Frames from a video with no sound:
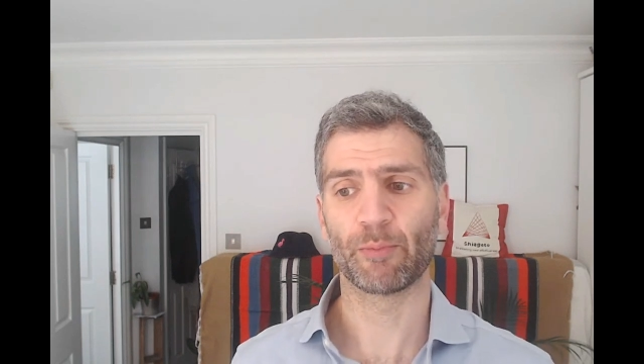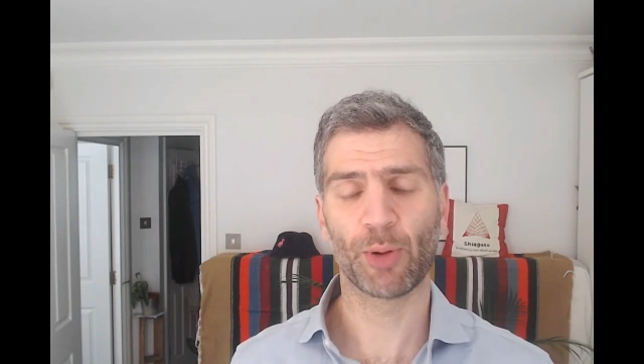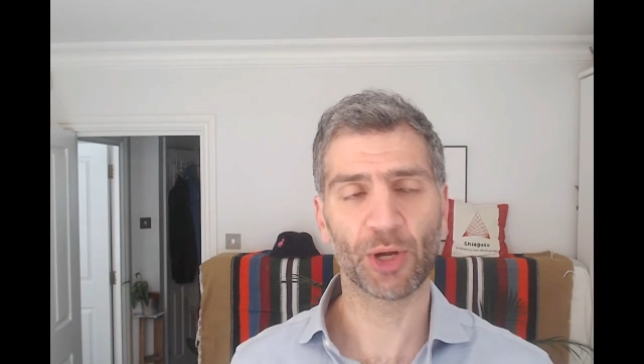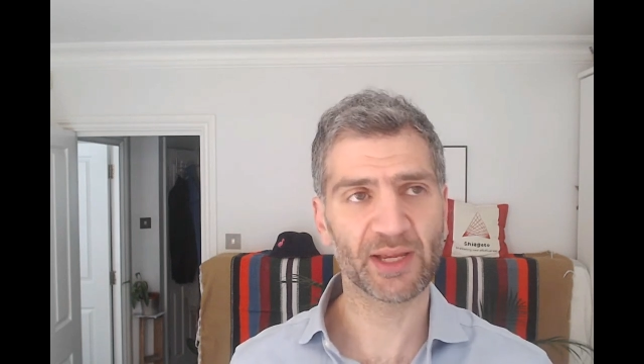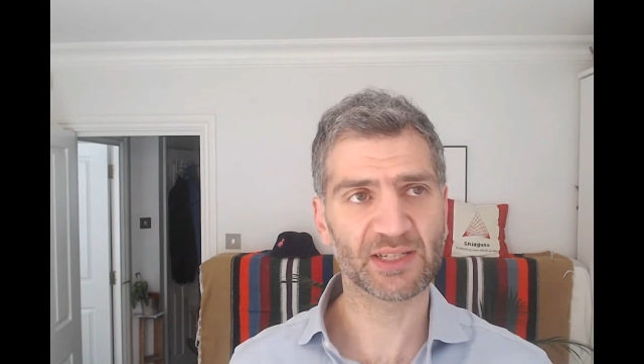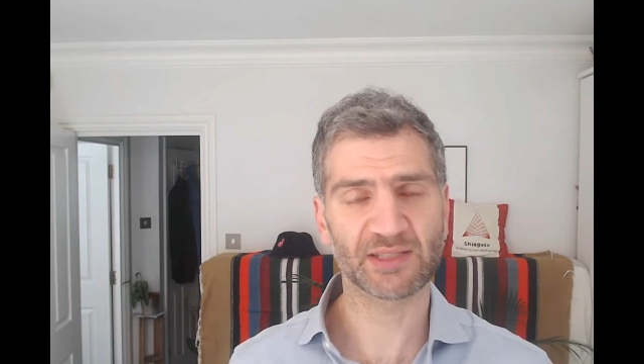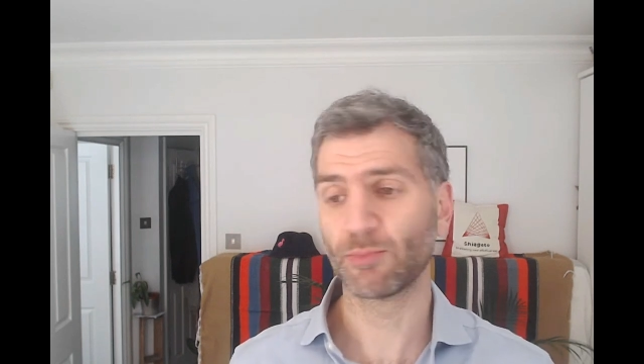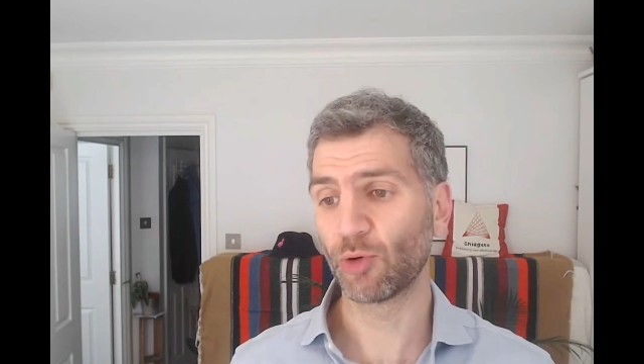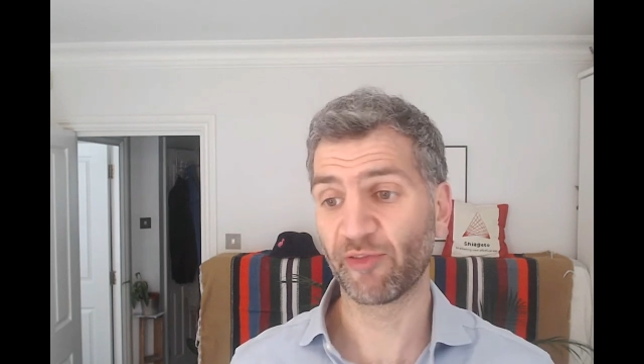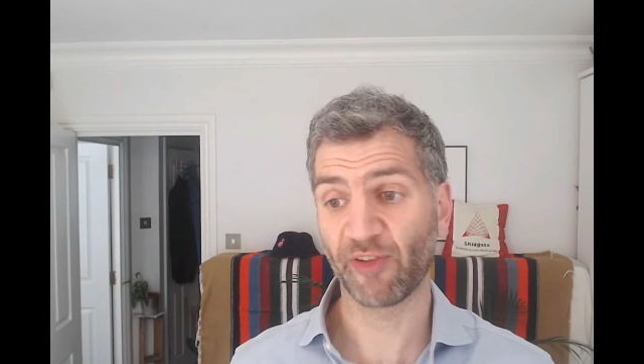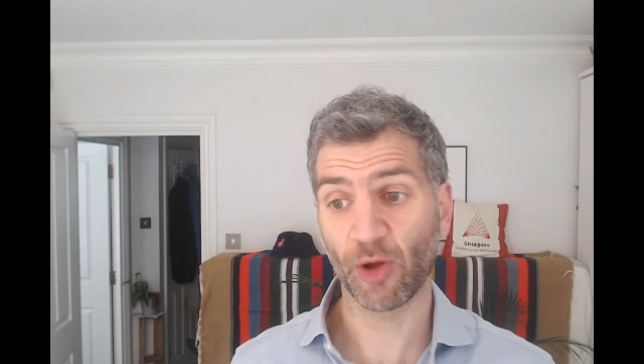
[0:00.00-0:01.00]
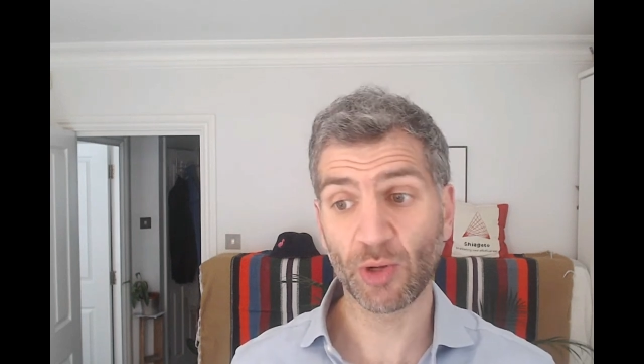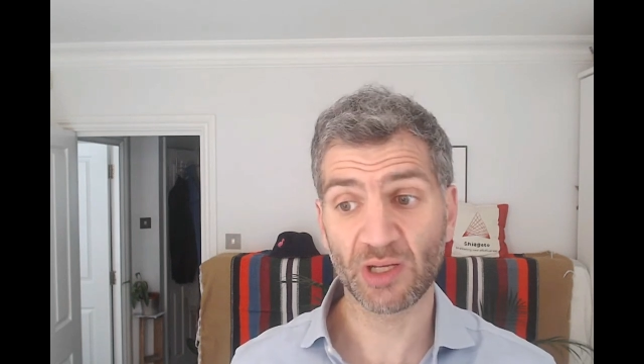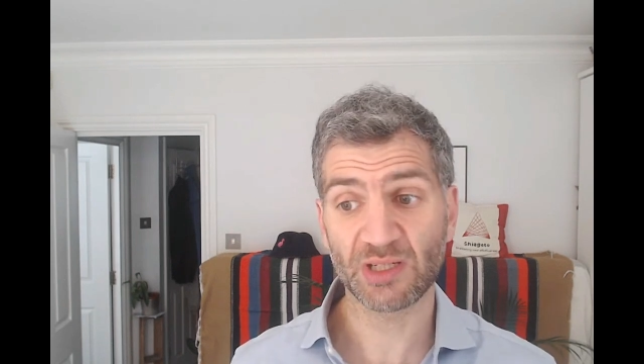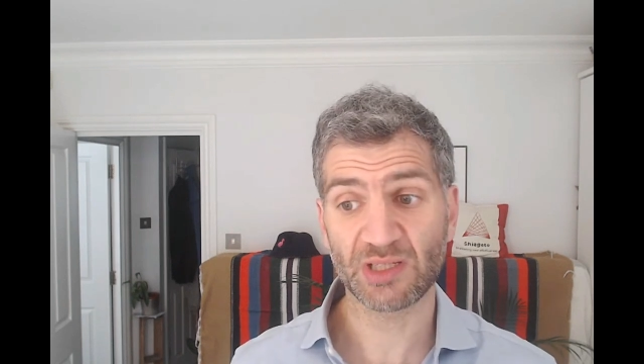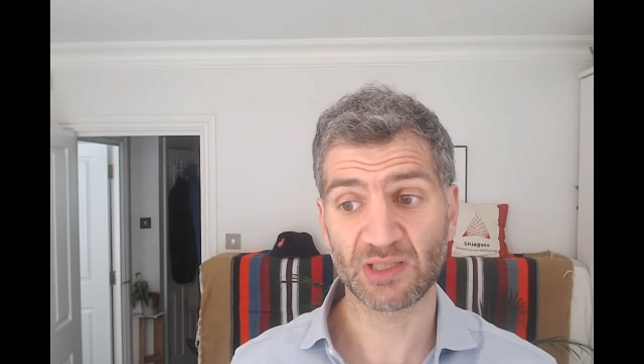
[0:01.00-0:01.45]
putting some more
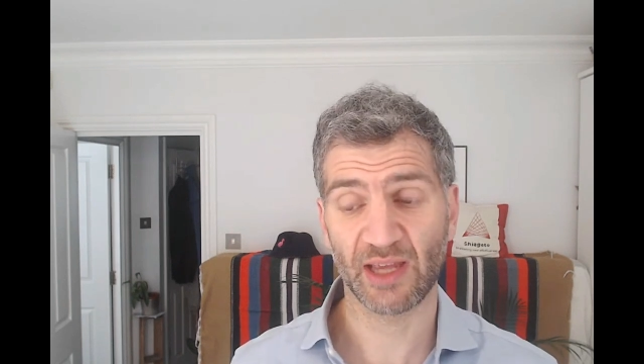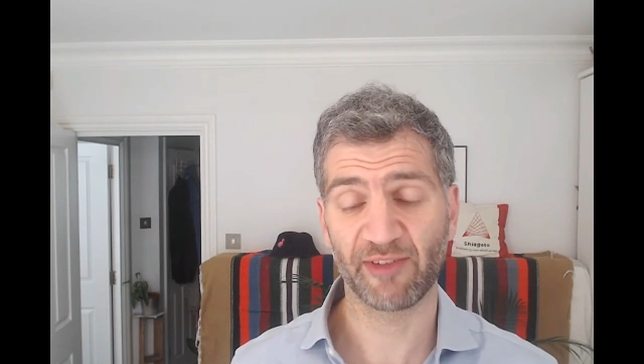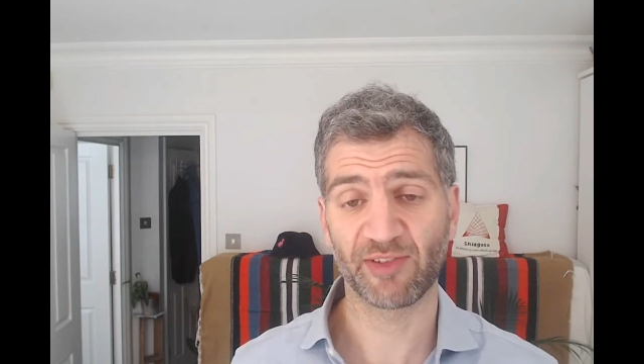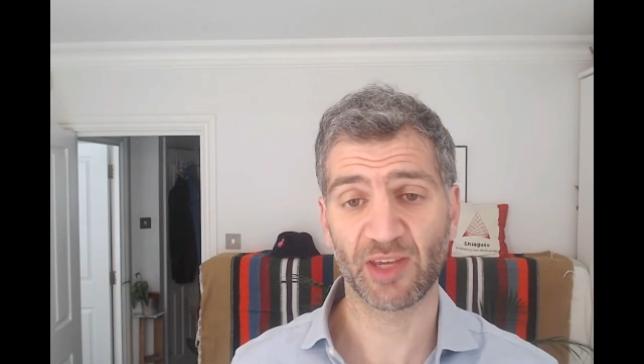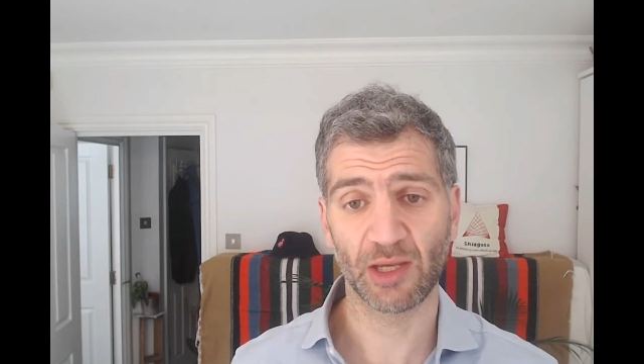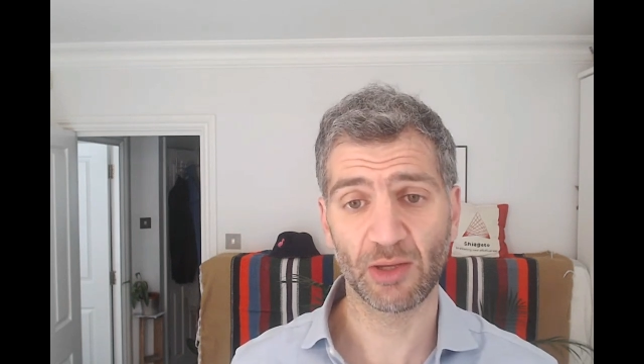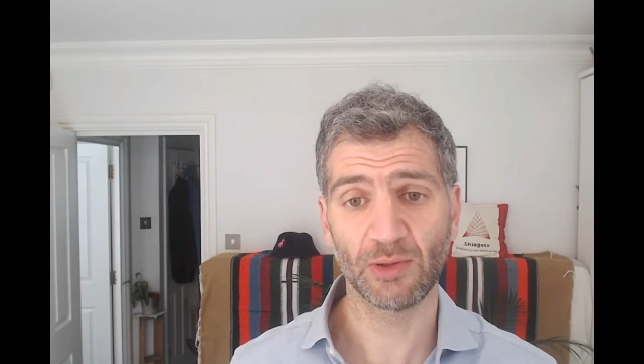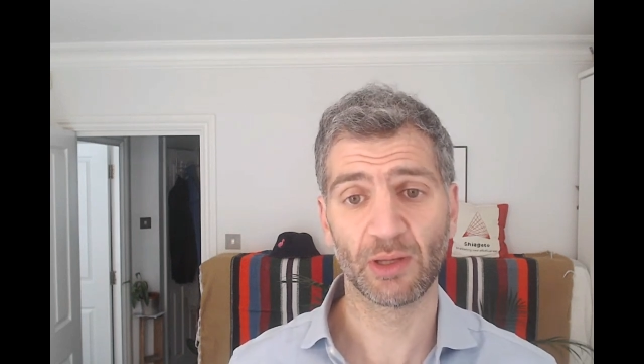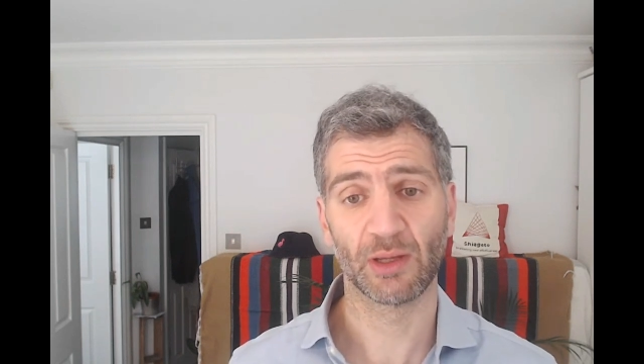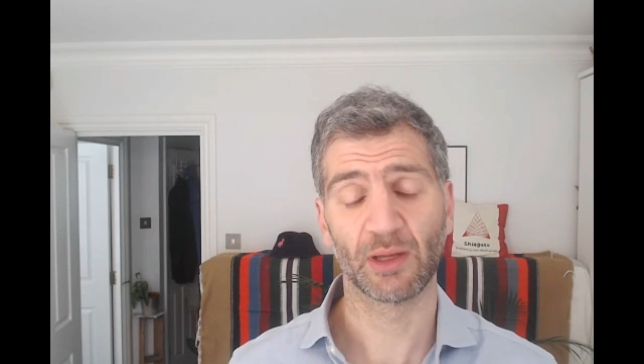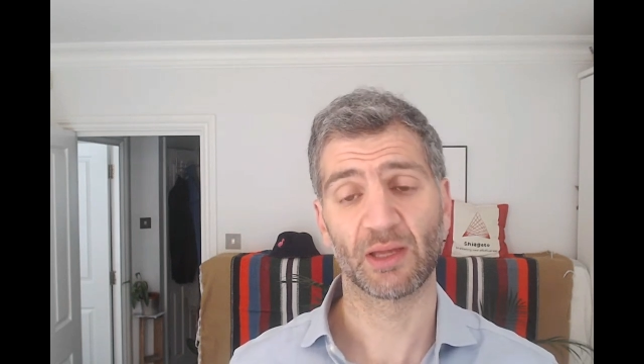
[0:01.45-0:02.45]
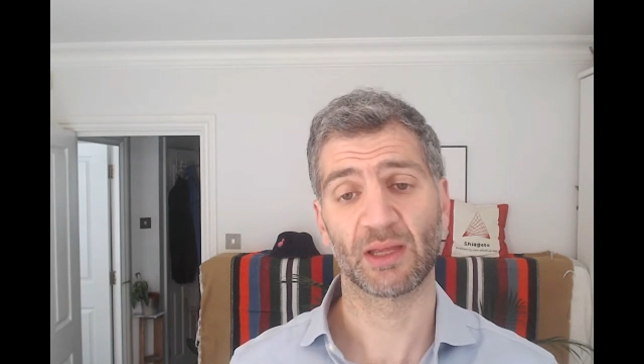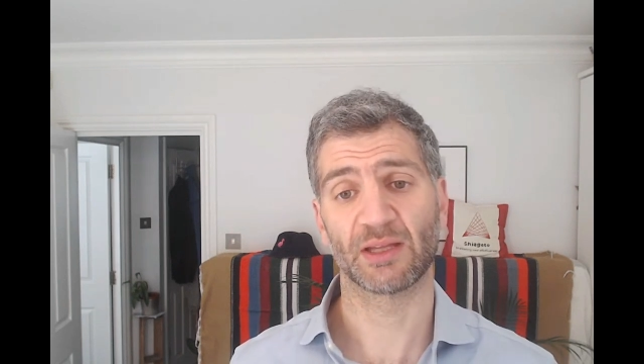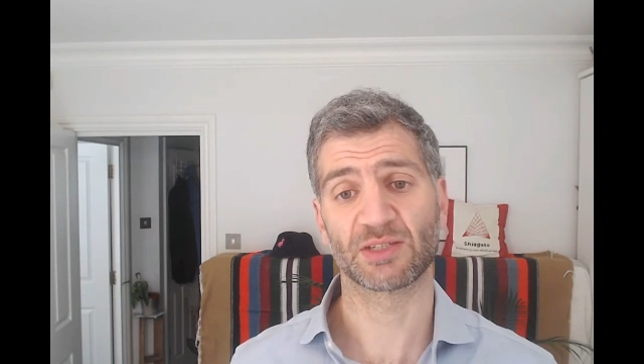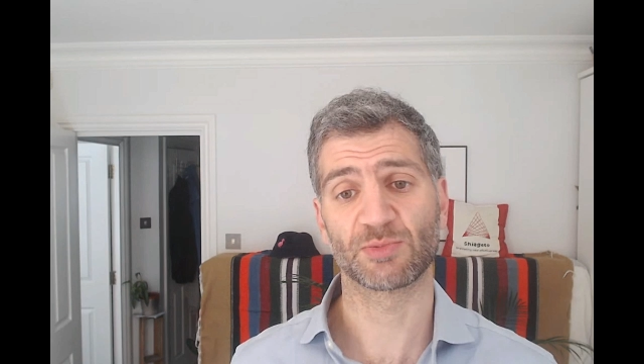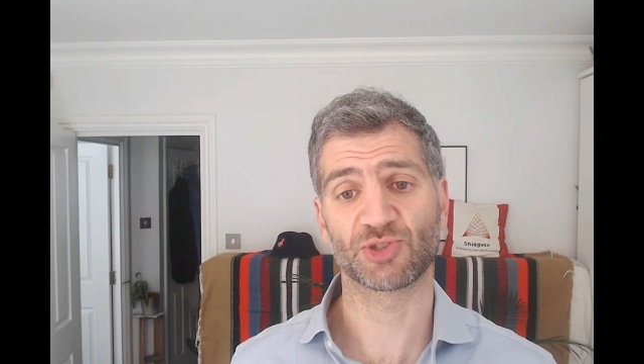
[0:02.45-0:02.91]
focus, FQ,
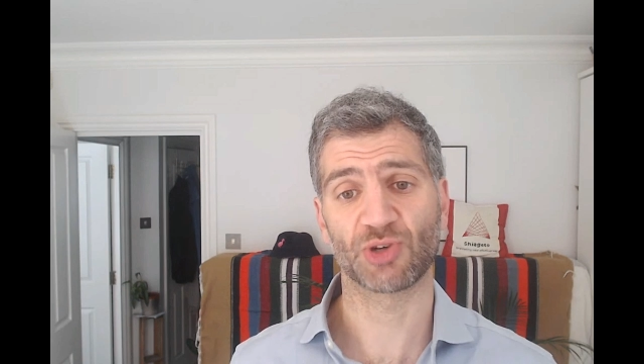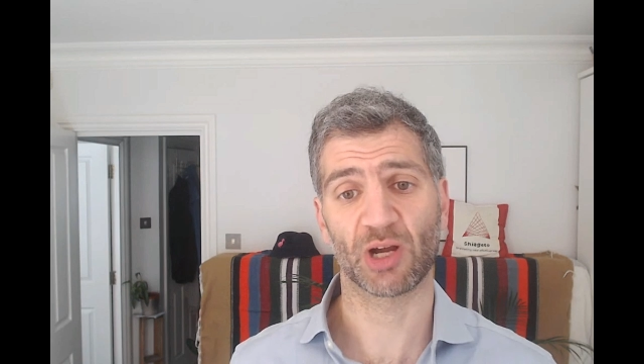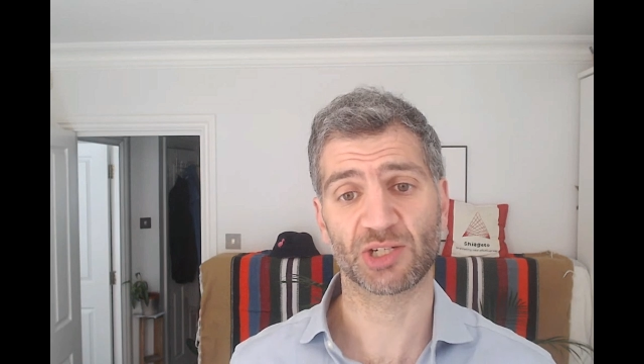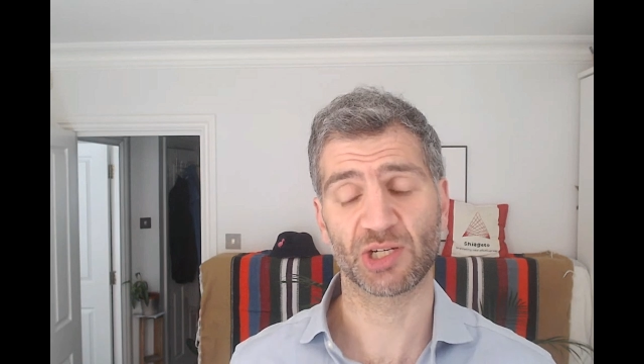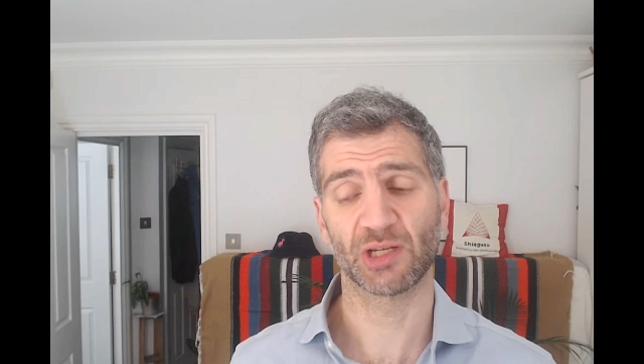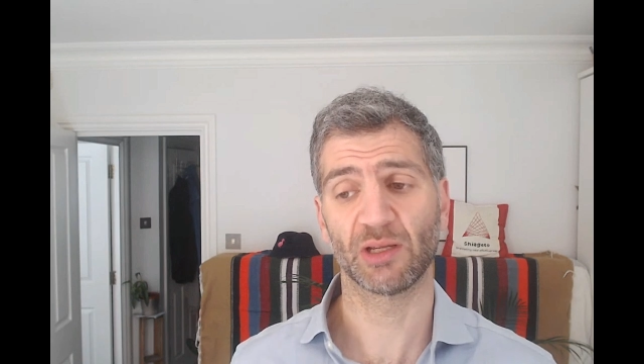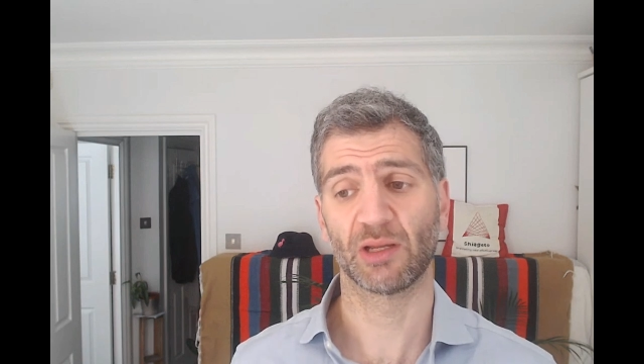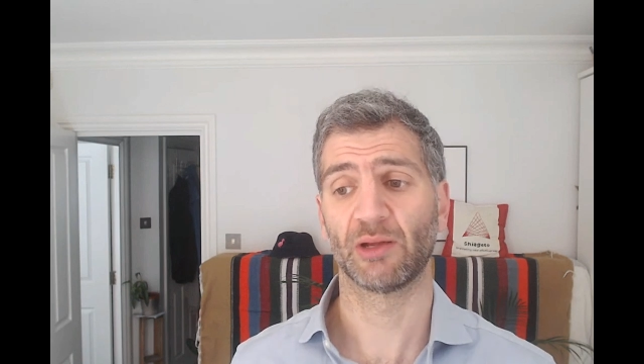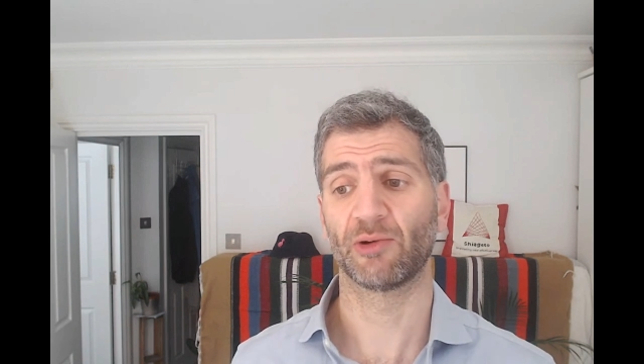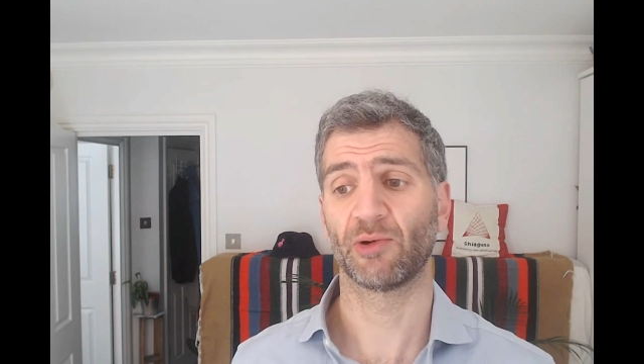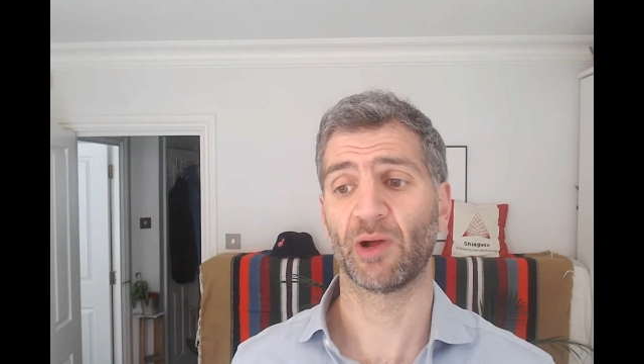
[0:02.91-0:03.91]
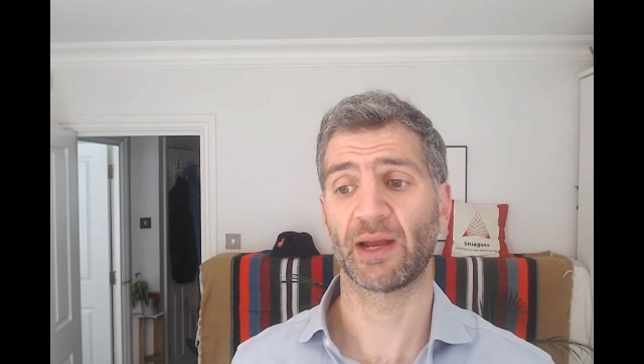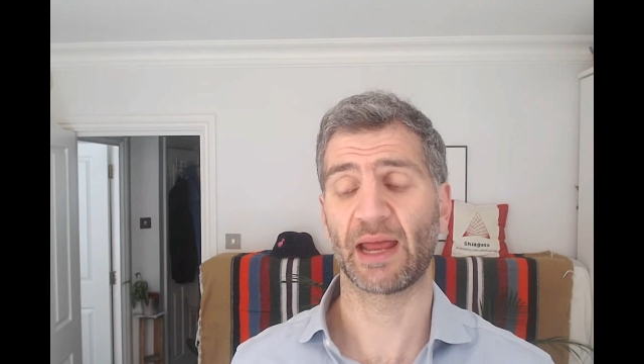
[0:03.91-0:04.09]
and some structure, right?